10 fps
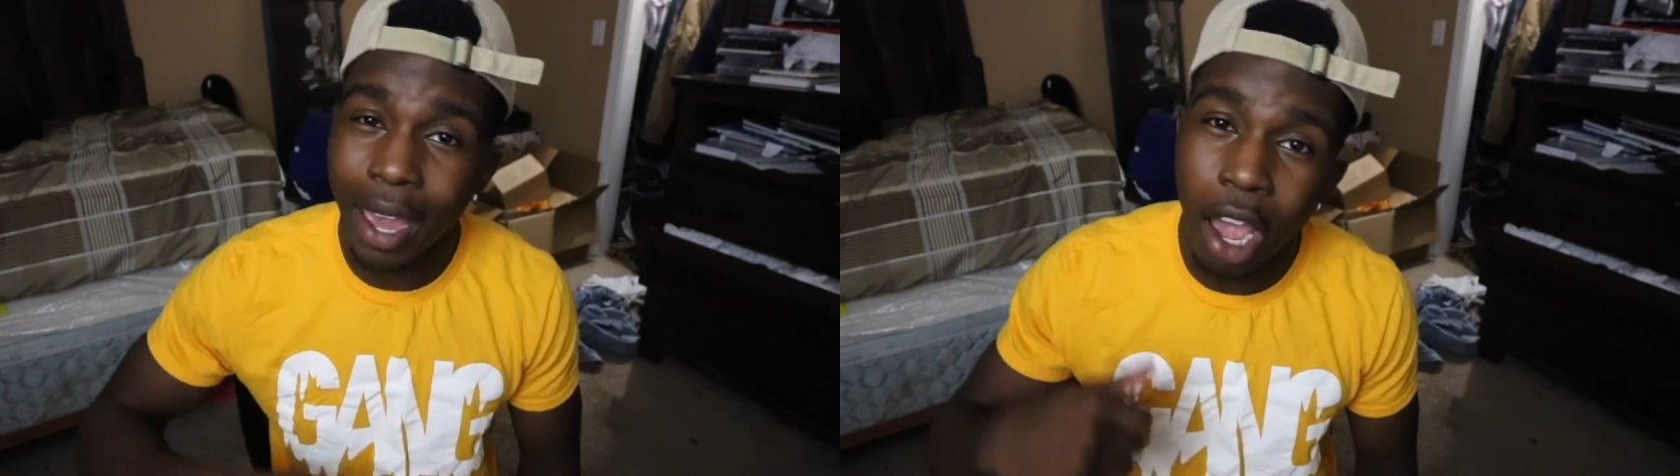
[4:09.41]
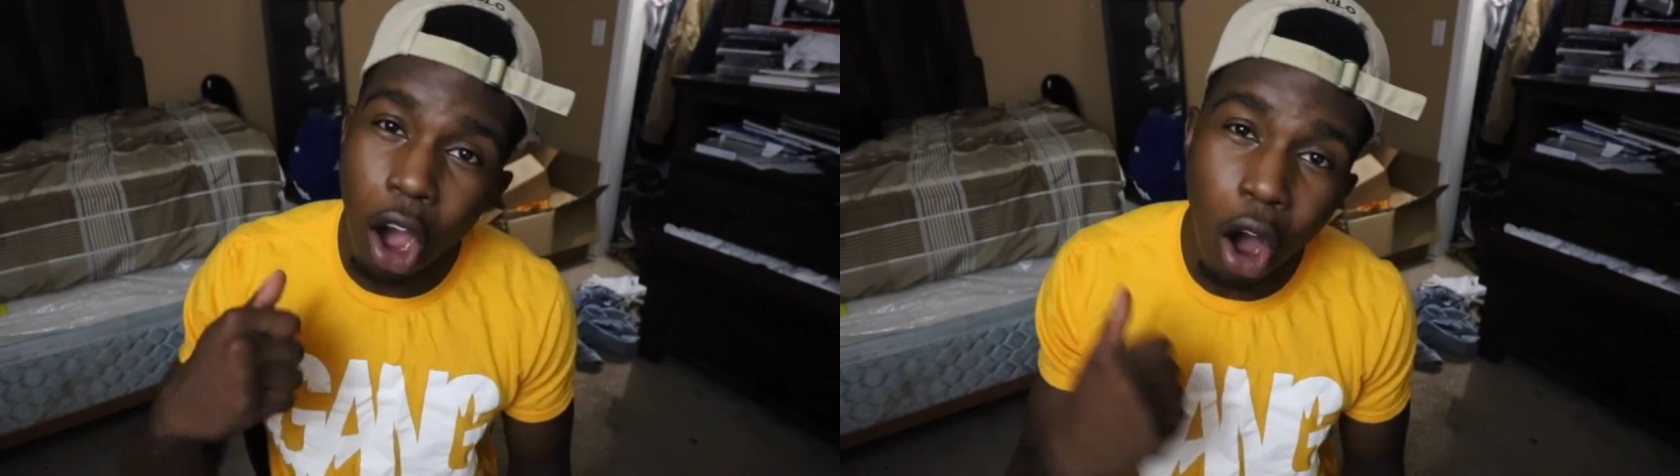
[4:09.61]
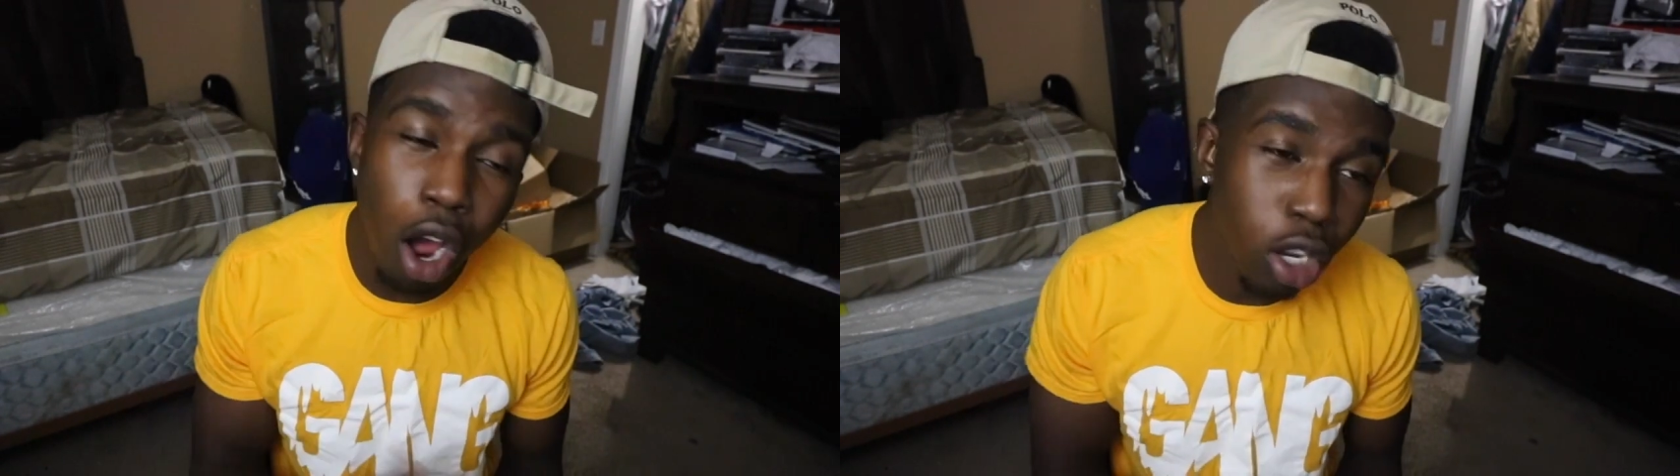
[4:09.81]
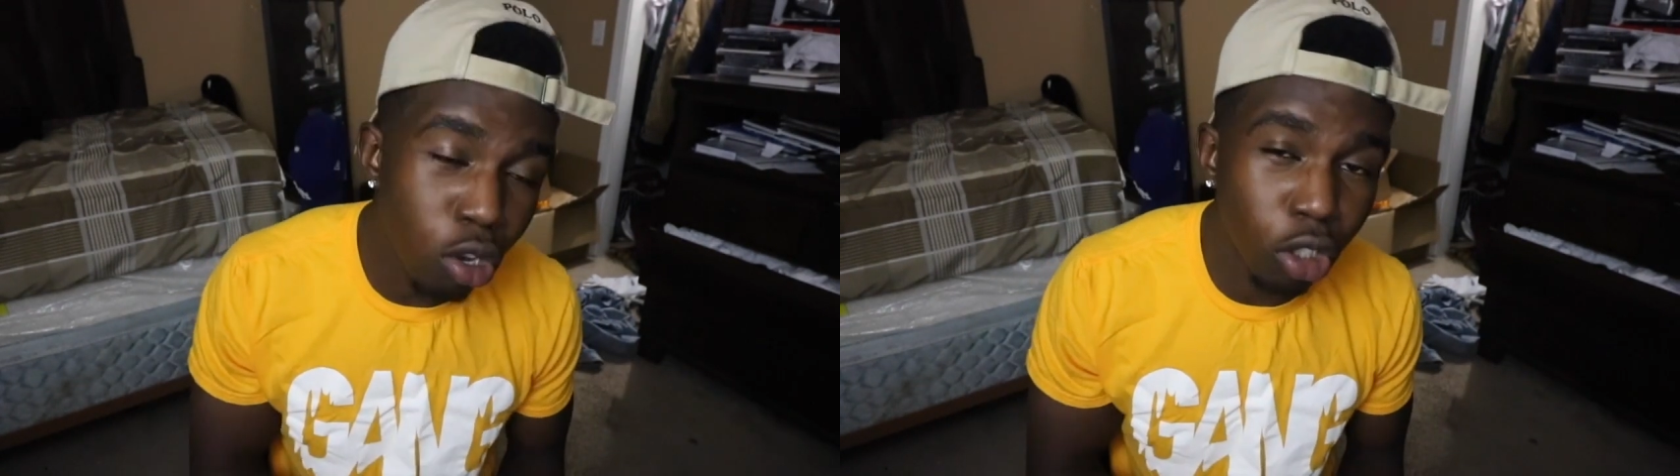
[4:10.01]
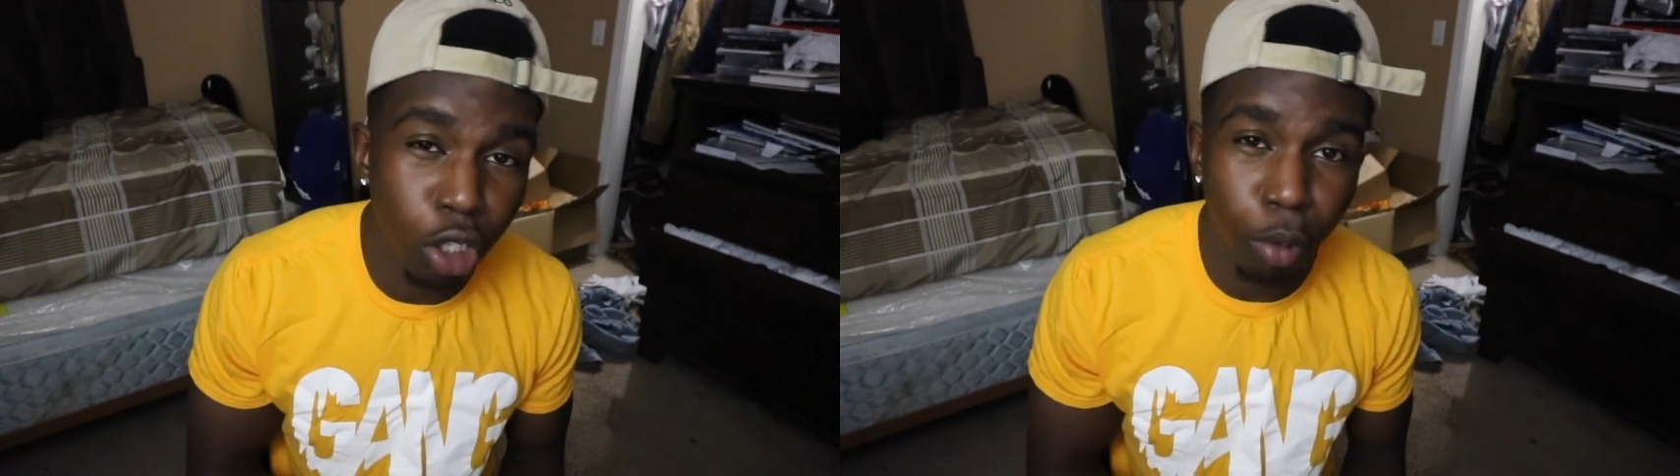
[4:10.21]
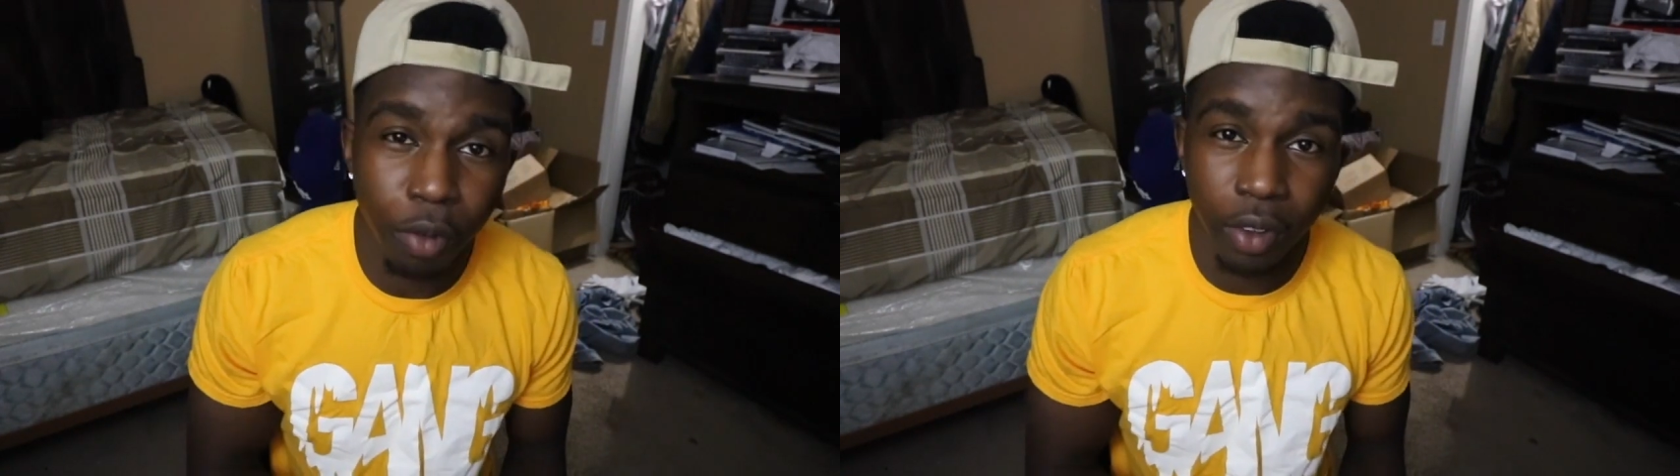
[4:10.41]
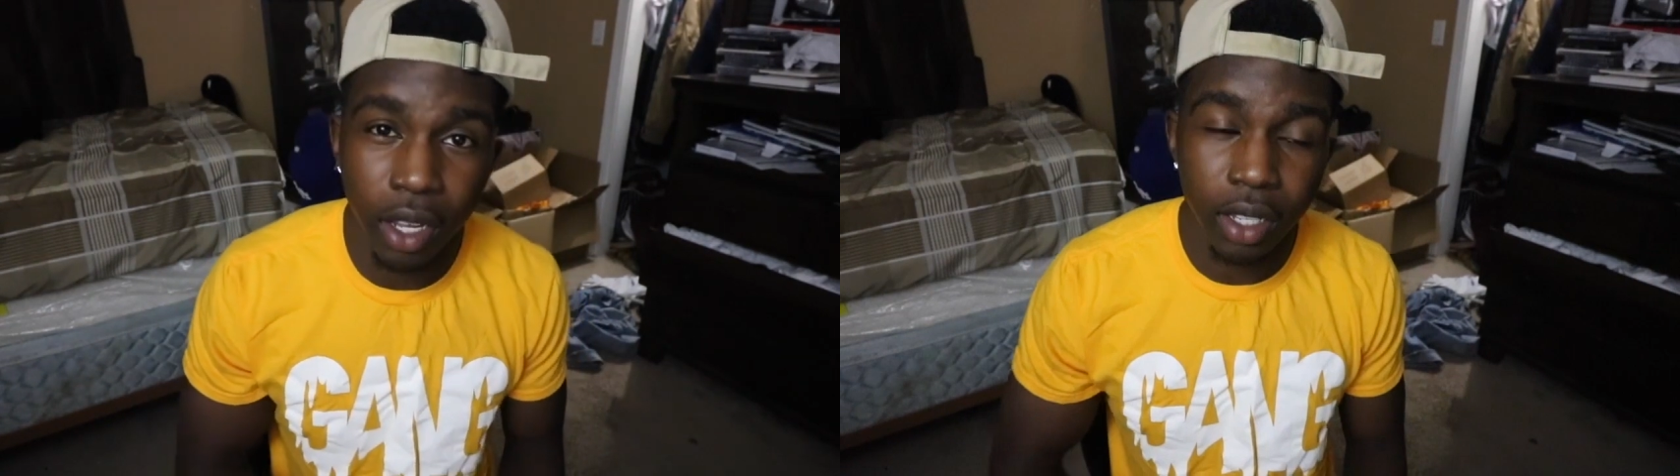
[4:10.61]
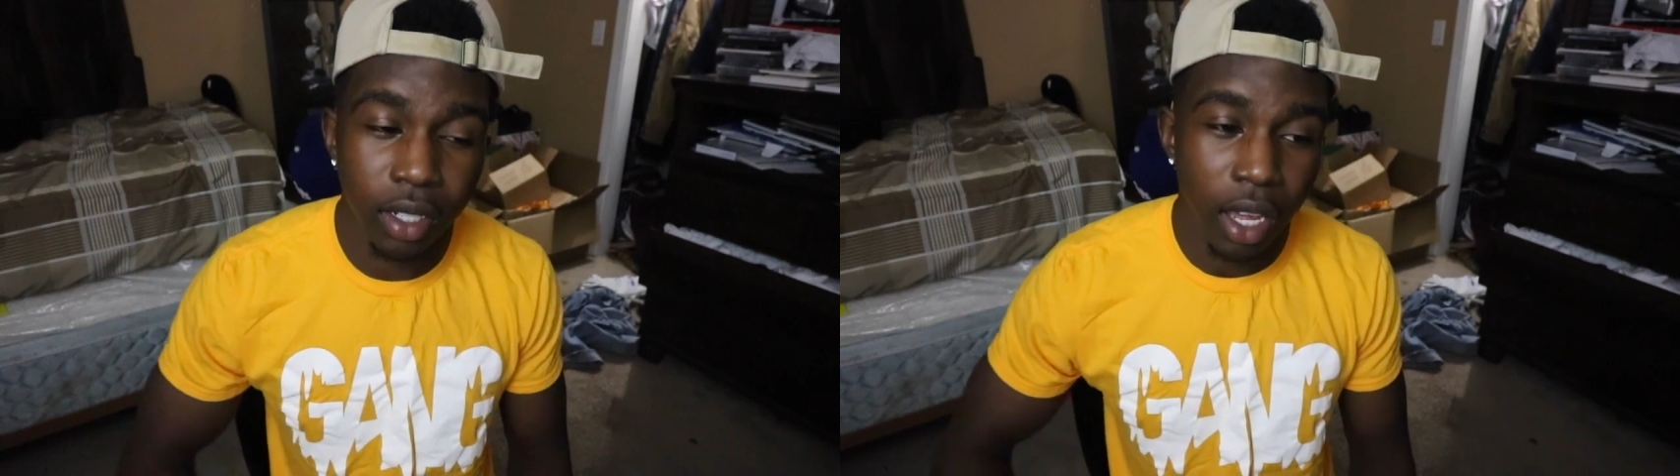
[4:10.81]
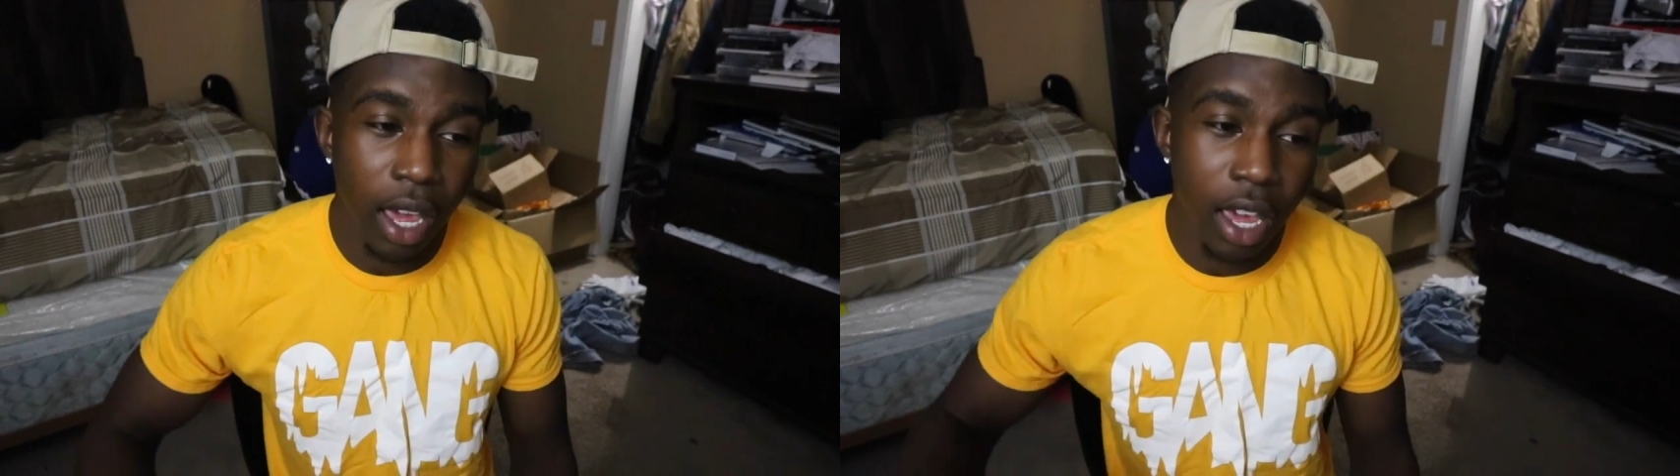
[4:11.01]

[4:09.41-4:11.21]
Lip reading: at all the YouTube events.